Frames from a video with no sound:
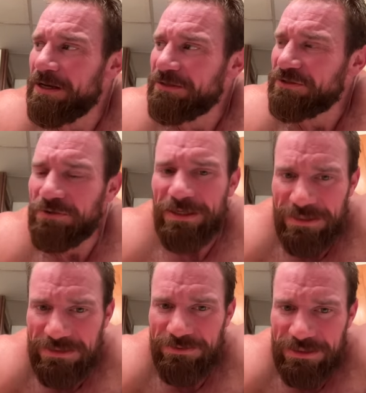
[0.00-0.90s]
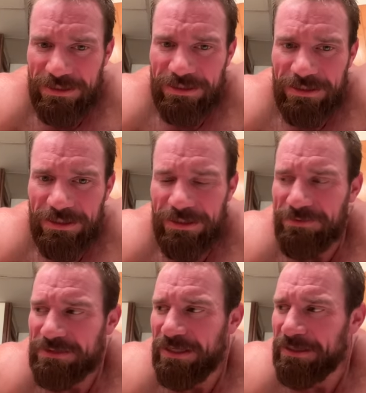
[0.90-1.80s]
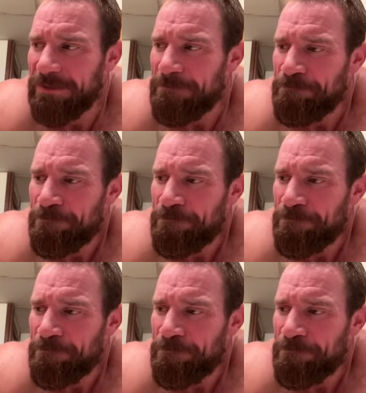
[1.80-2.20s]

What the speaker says: So as I was hiking out, I was like